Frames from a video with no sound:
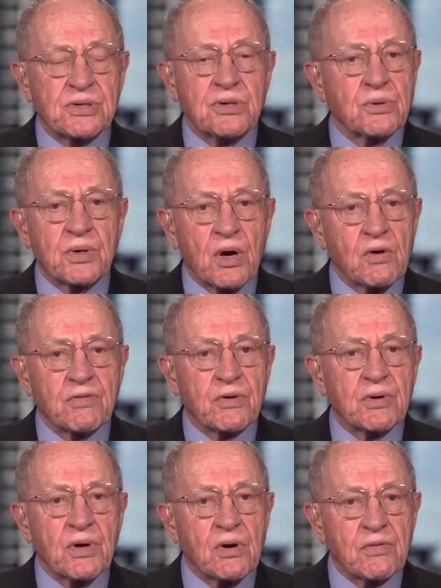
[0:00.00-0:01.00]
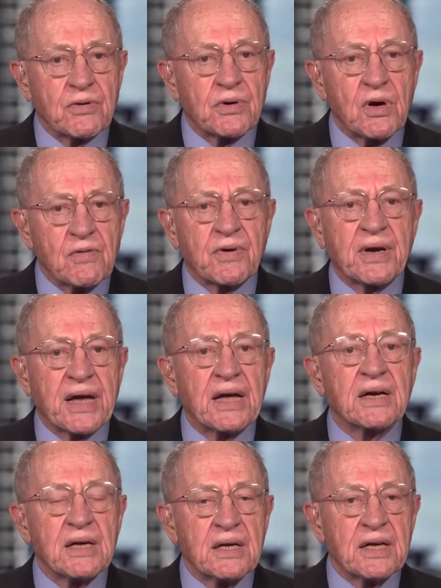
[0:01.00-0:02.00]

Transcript: to do it over and over and over again.